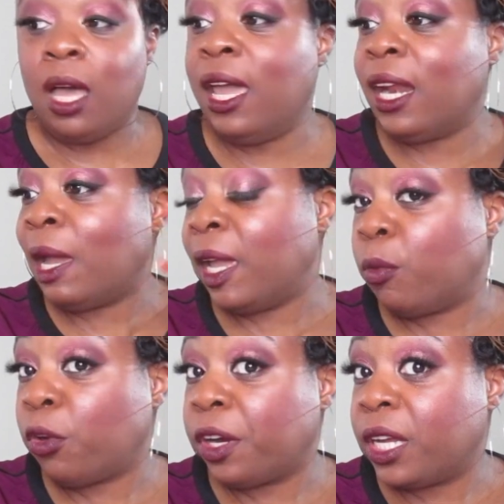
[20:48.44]
And I am
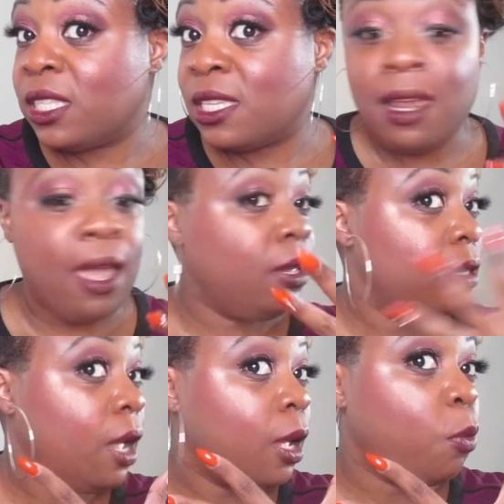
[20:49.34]
wearing it today.
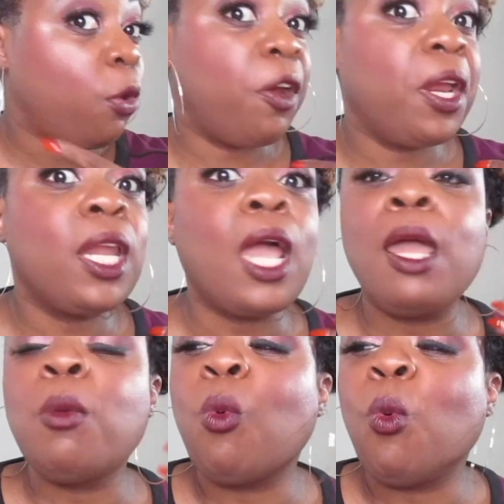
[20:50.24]
I'm wearing
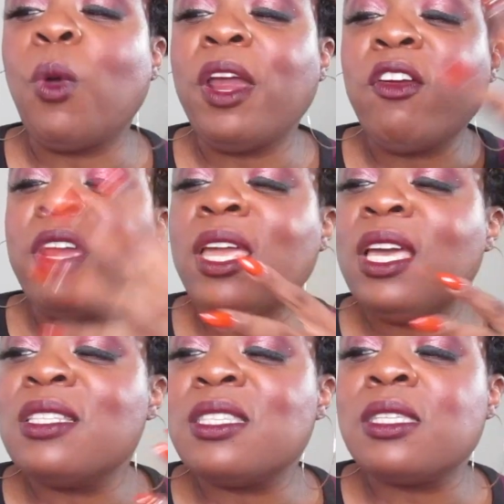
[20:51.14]

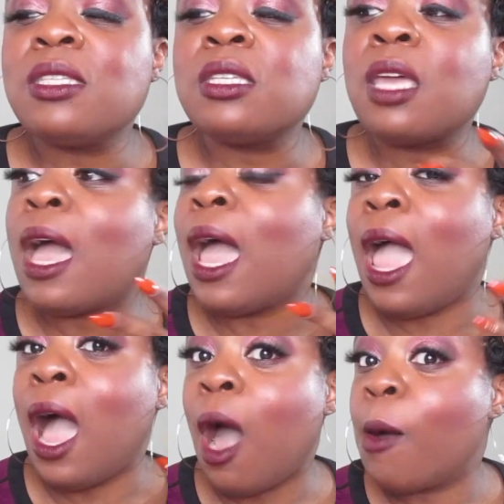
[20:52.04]
it.
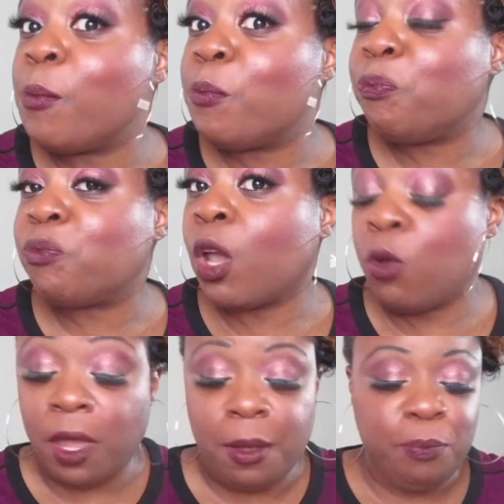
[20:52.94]

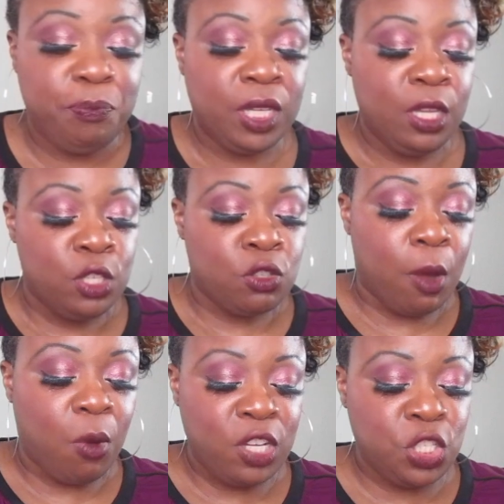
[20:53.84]
Okay, so I
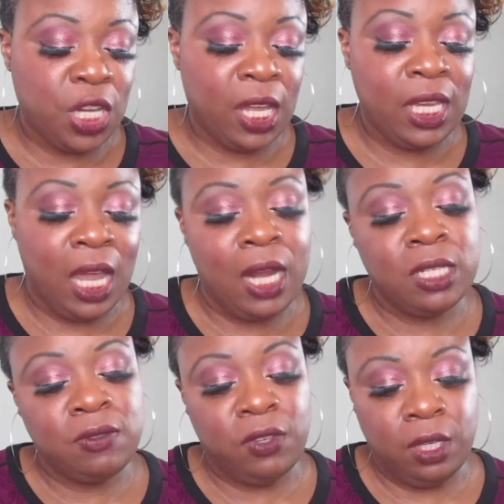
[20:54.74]
watched Jackie
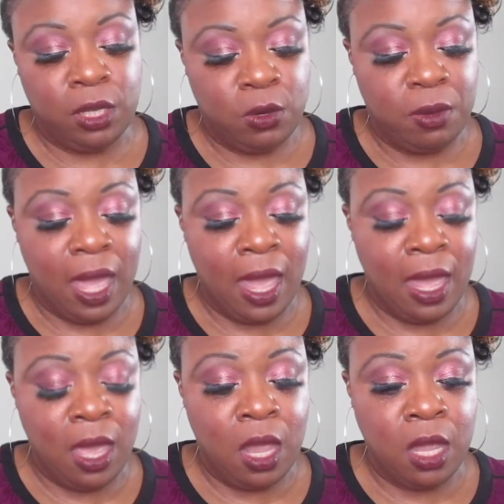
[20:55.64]
Aina's video,
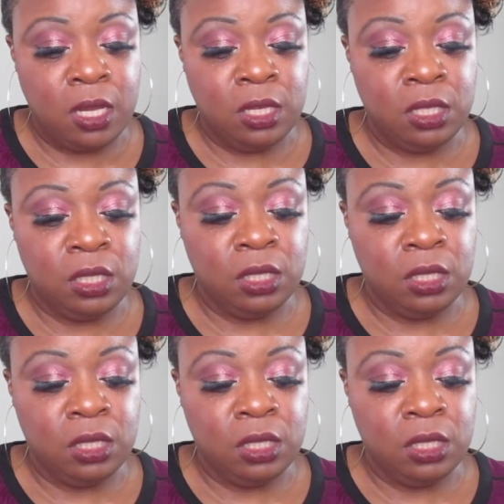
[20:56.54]
and